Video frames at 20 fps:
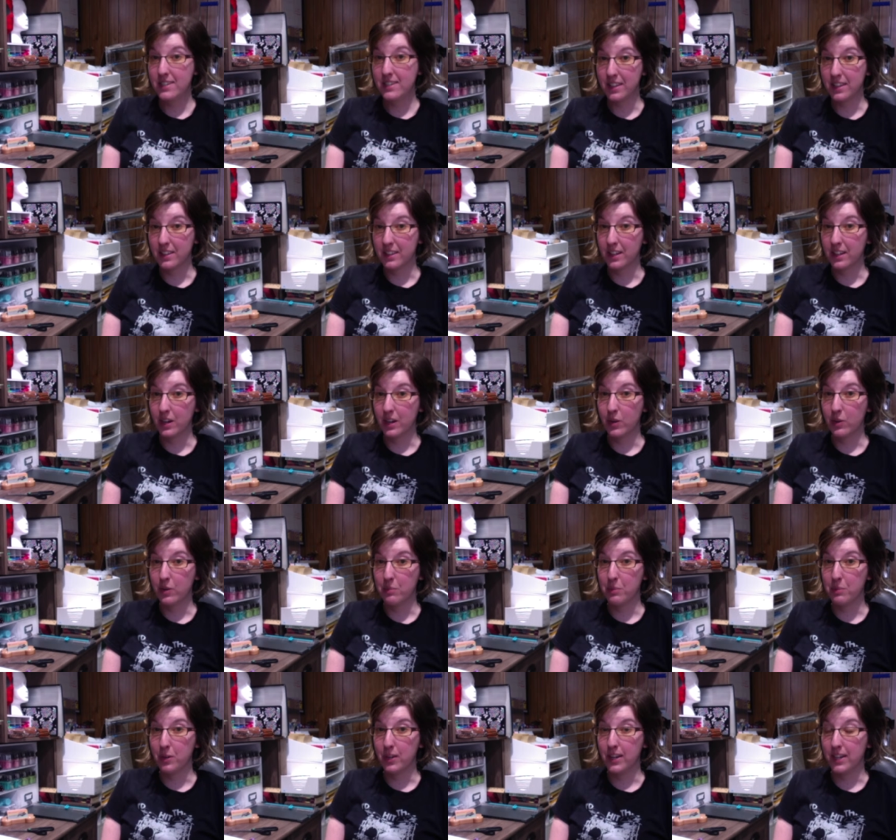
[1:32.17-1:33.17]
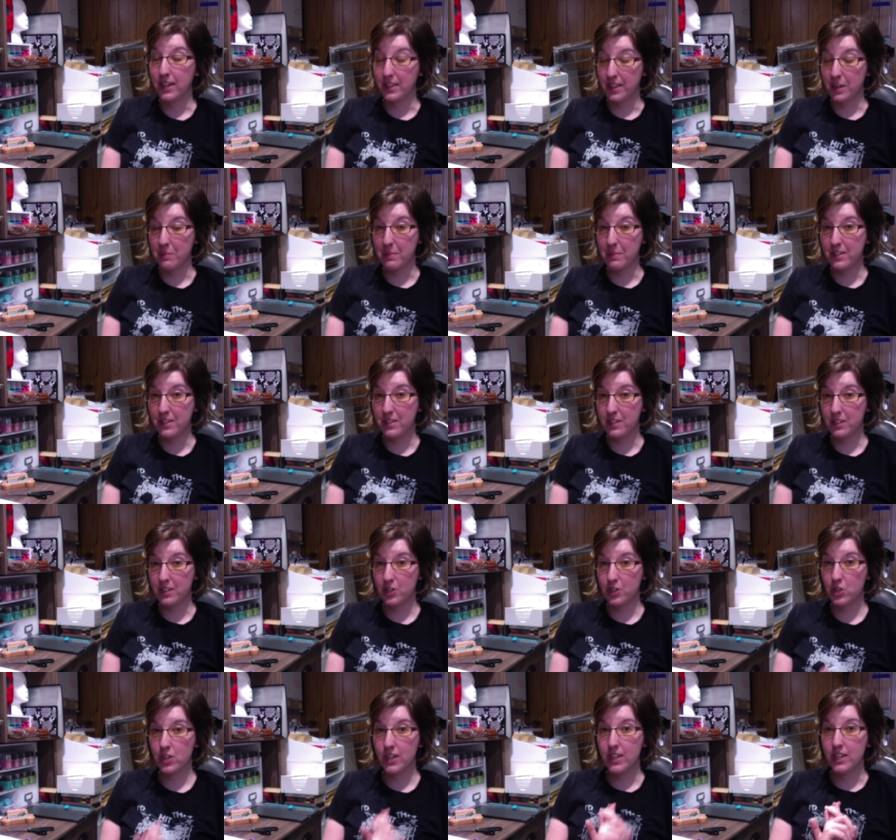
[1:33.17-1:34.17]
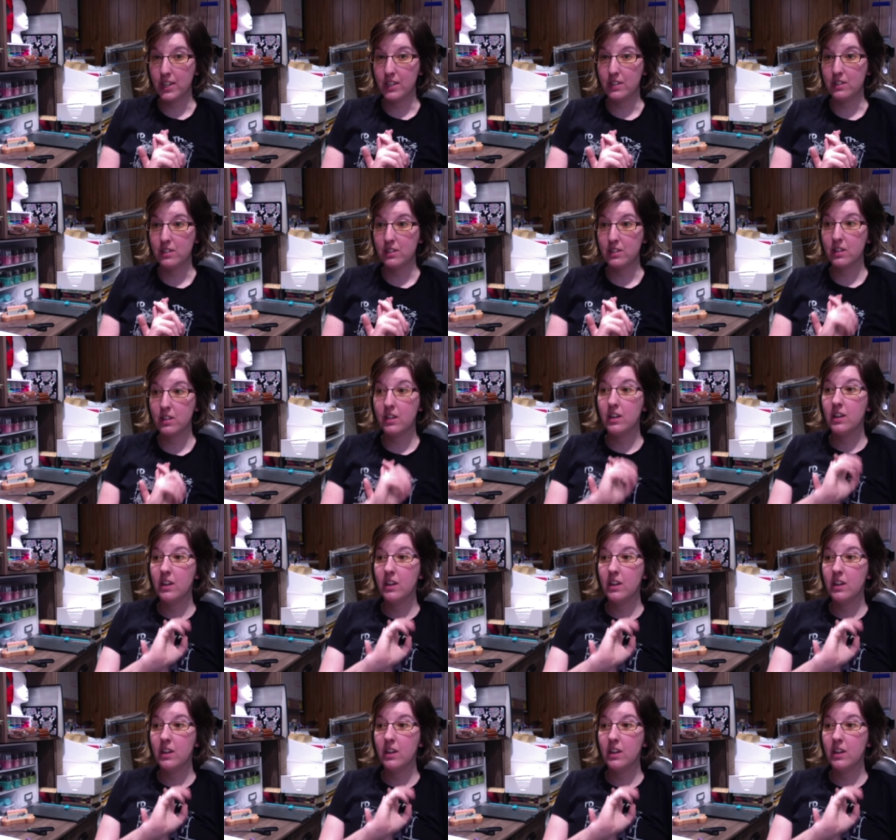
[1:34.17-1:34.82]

thing that I would put in that message is